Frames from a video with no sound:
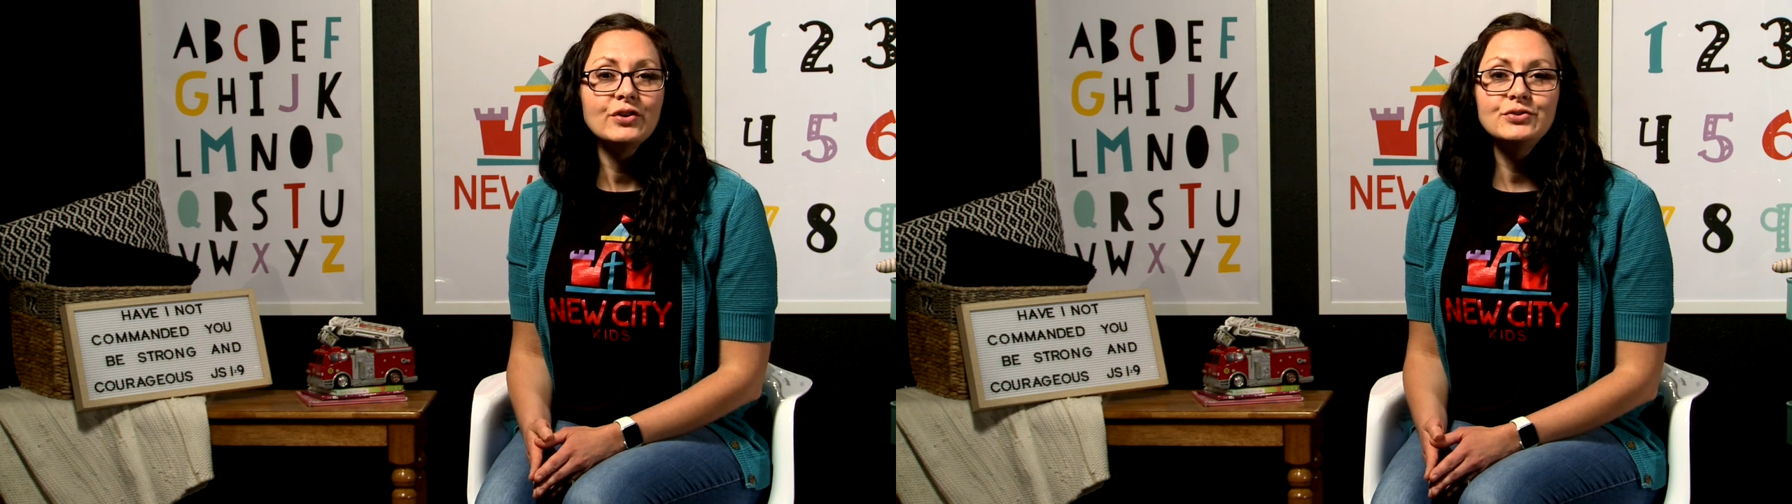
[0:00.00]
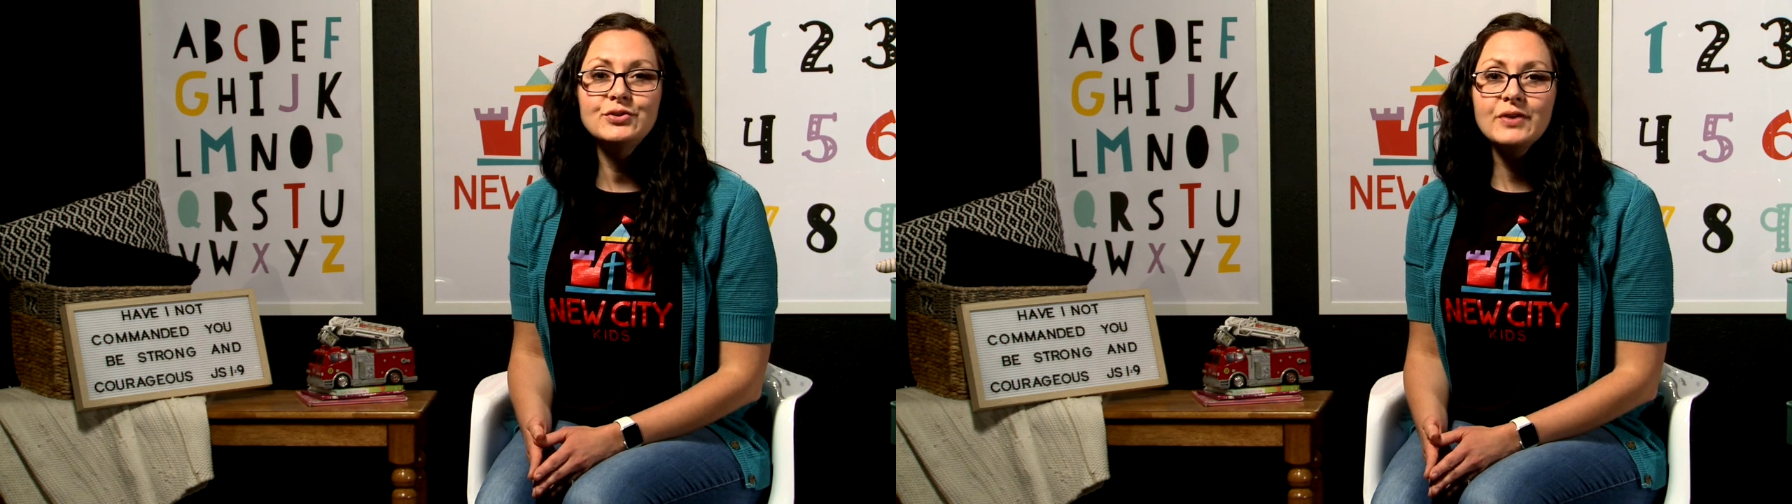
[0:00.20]

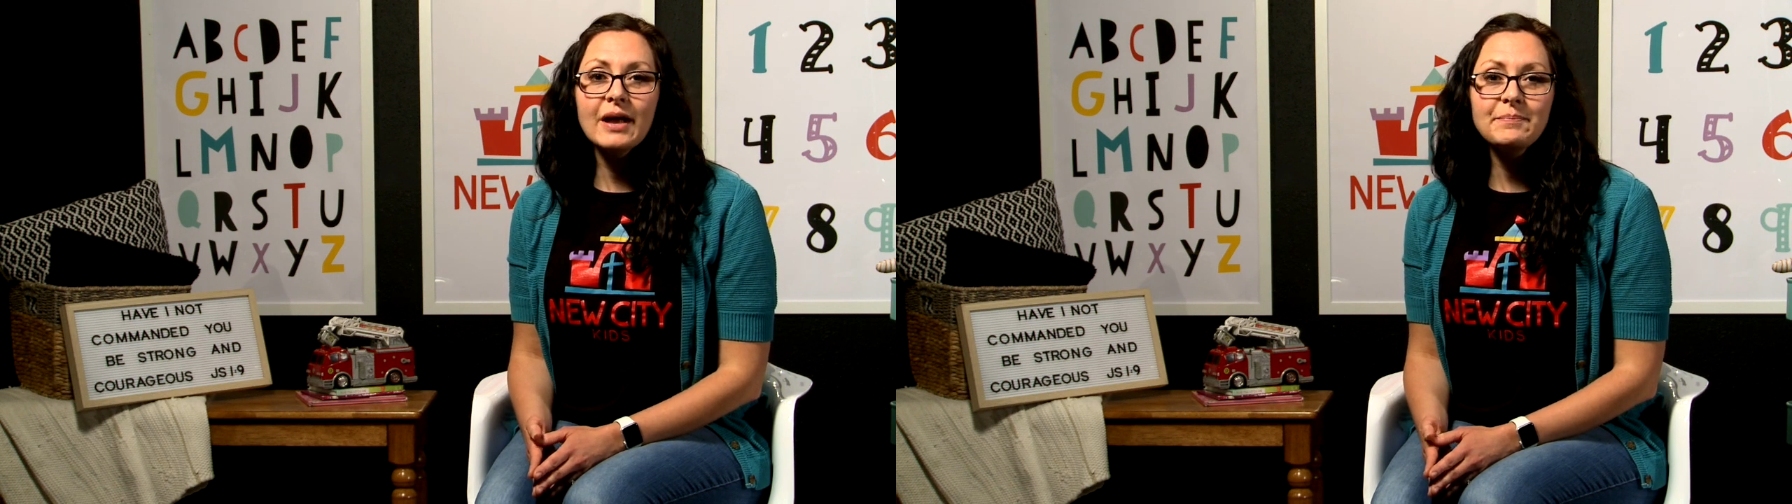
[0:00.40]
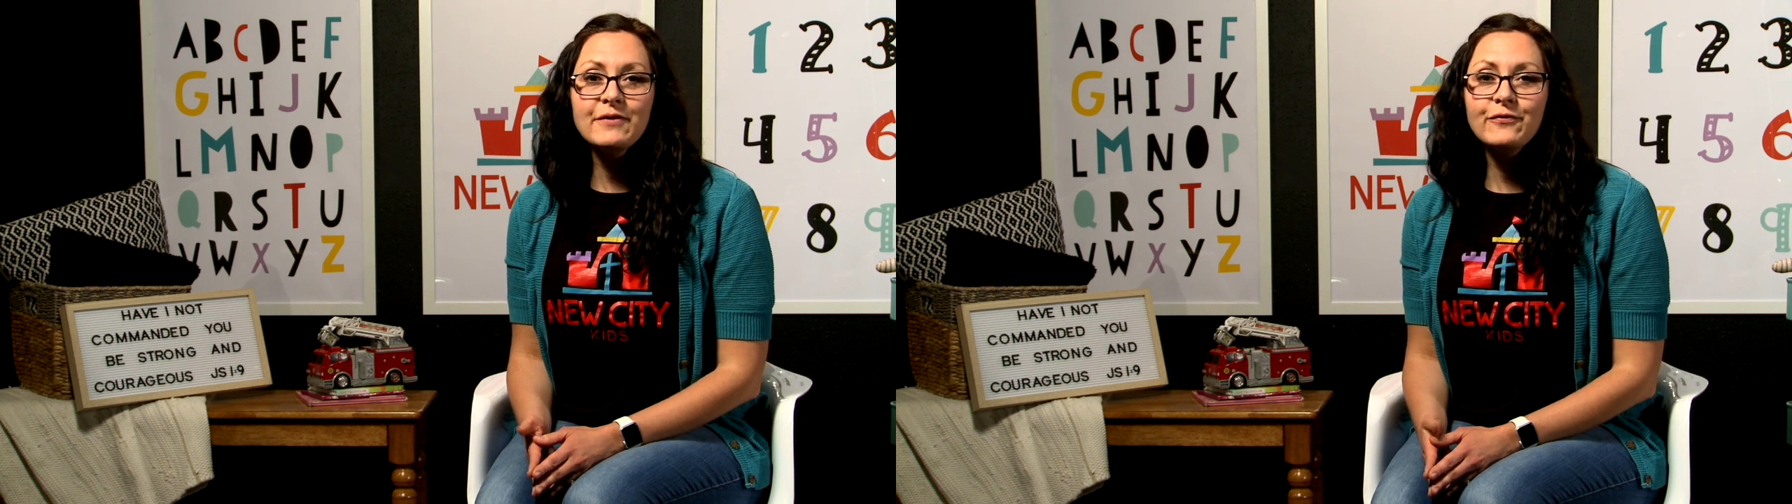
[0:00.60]
Do
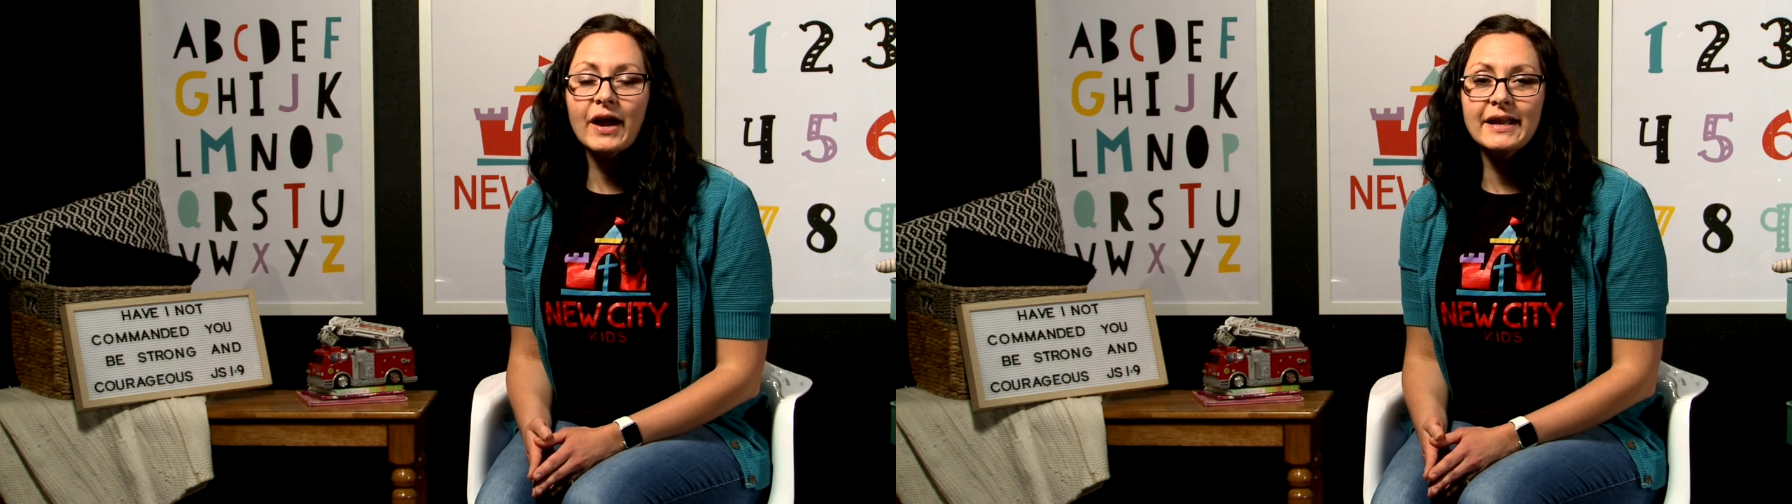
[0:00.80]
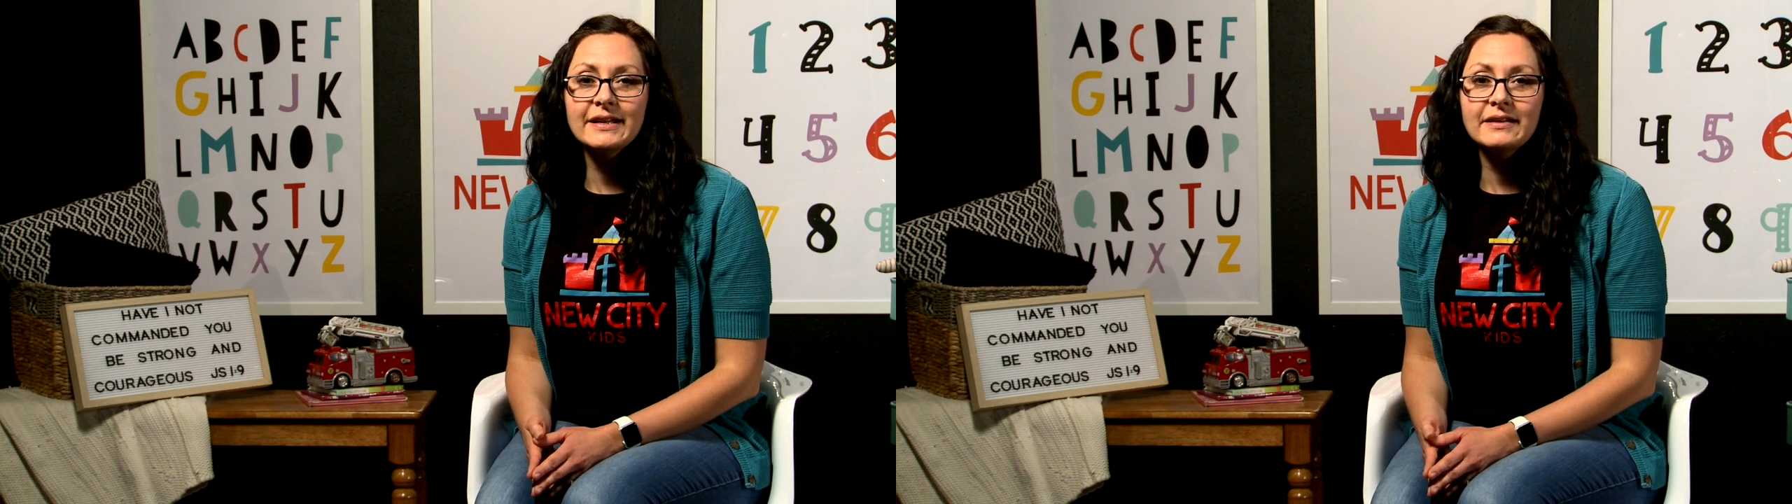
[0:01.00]
not be
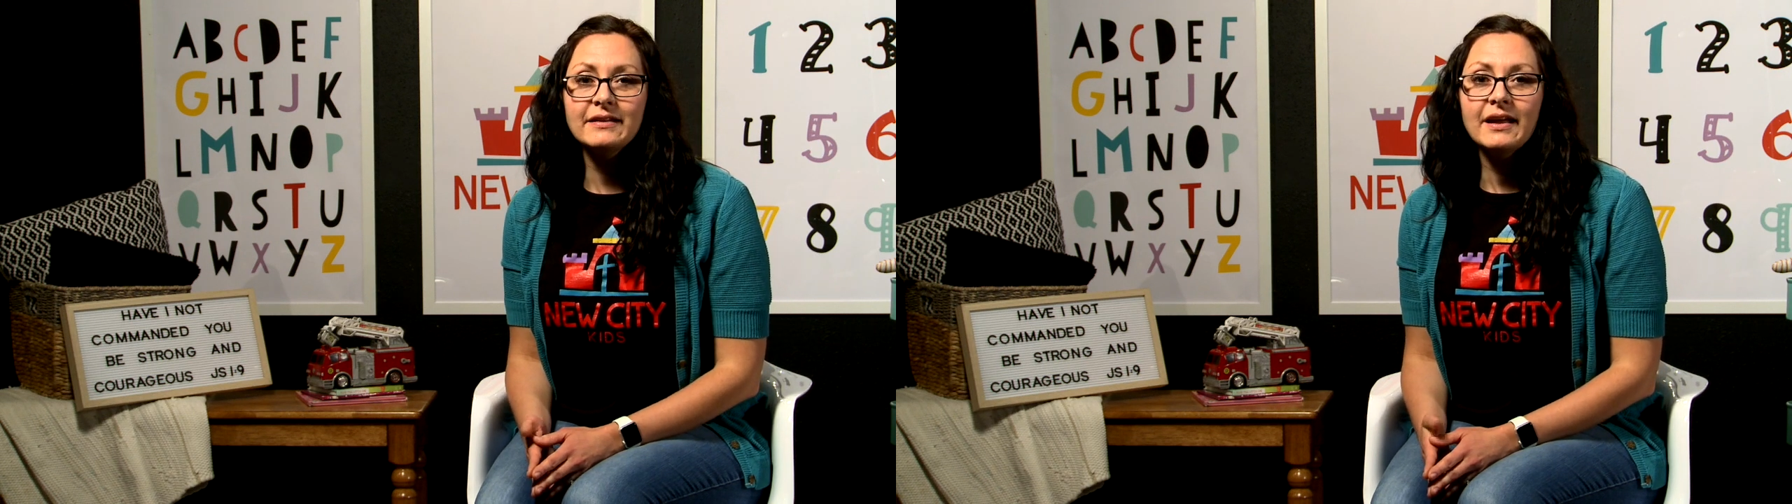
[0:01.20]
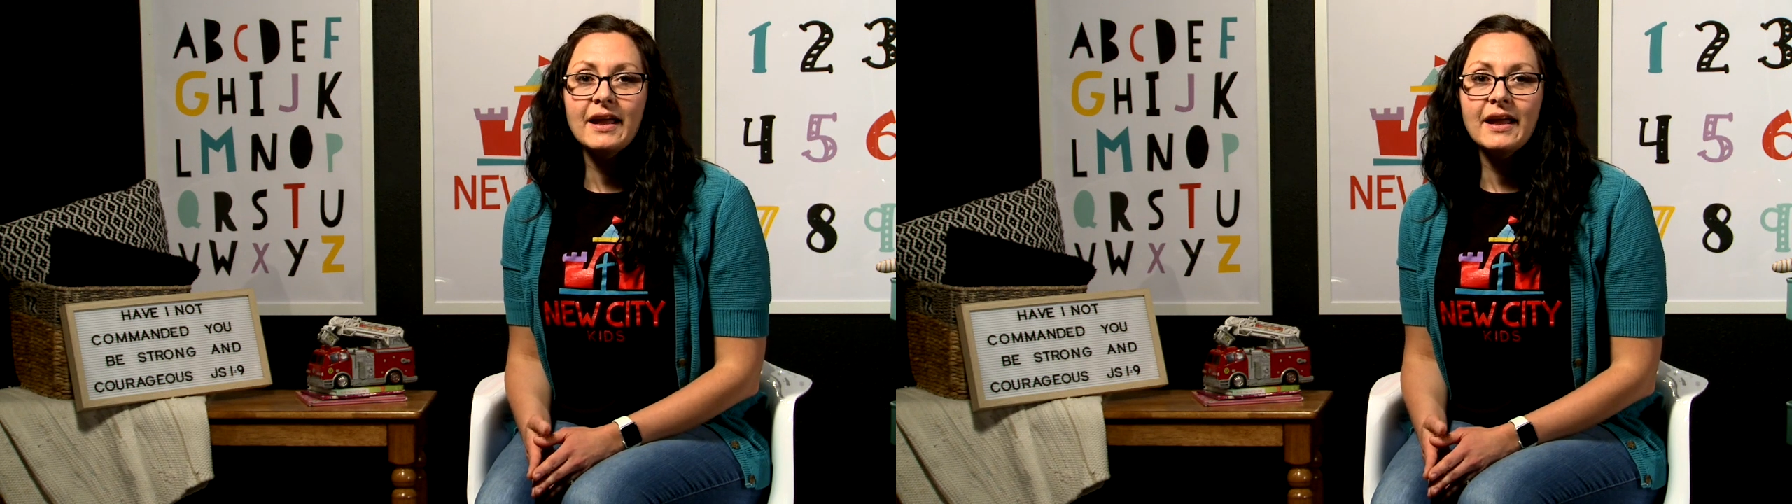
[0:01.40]
frightened,